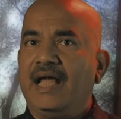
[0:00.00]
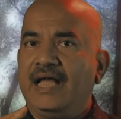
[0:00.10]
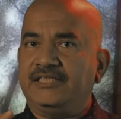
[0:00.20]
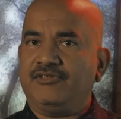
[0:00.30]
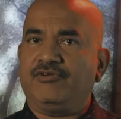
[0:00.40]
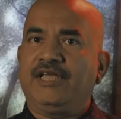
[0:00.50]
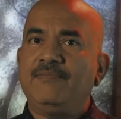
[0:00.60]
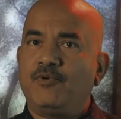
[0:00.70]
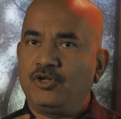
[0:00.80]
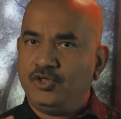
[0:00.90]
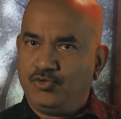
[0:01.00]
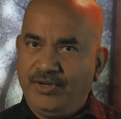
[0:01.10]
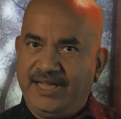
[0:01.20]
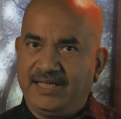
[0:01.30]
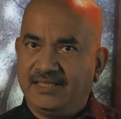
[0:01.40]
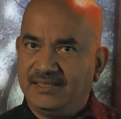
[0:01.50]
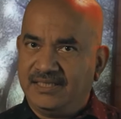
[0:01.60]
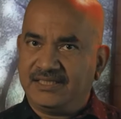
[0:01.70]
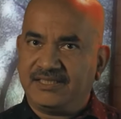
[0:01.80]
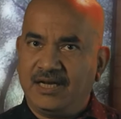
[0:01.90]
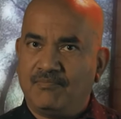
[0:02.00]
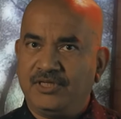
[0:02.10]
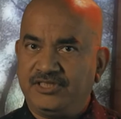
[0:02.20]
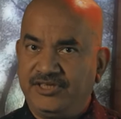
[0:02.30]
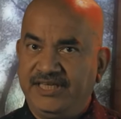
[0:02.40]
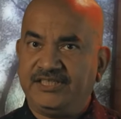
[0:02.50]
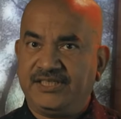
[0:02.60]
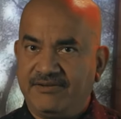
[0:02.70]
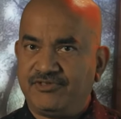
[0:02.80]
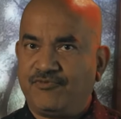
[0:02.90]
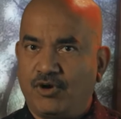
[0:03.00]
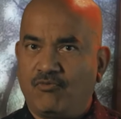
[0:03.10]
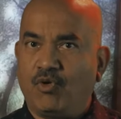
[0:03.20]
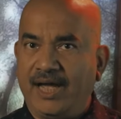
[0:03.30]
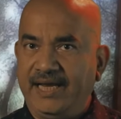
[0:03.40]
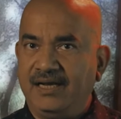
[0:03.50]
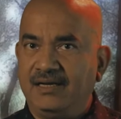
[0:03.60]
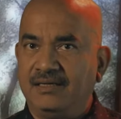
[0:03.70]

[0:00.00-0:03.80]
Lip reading: As you keep on doing this number three steps for a while,